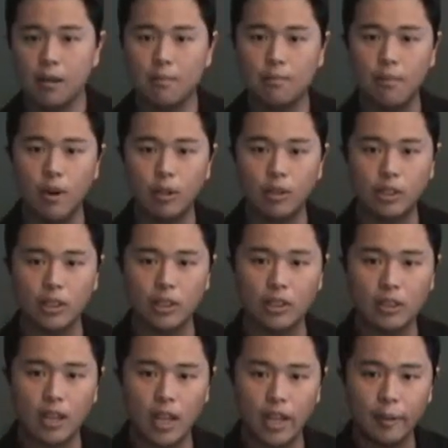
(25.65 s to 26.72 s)
Most of
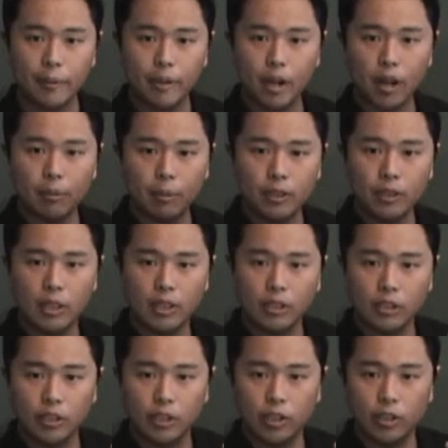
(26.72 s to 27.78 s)
the time, carpal
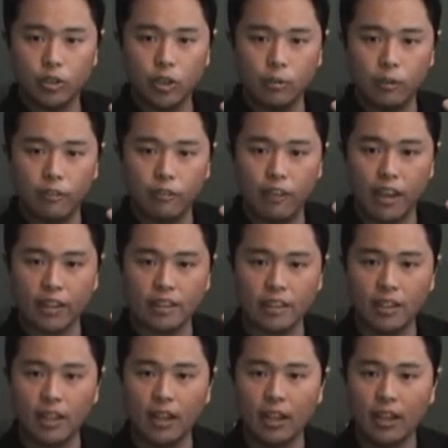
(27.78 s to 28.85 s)
tunnel syndrome
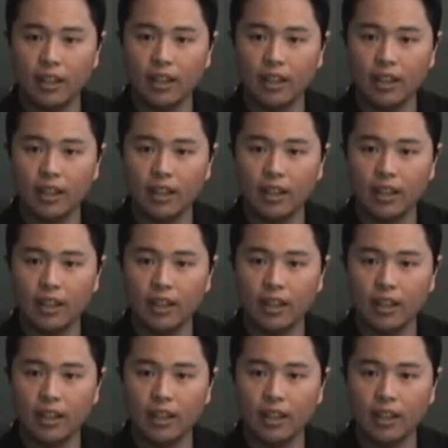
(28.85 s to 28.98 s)
affects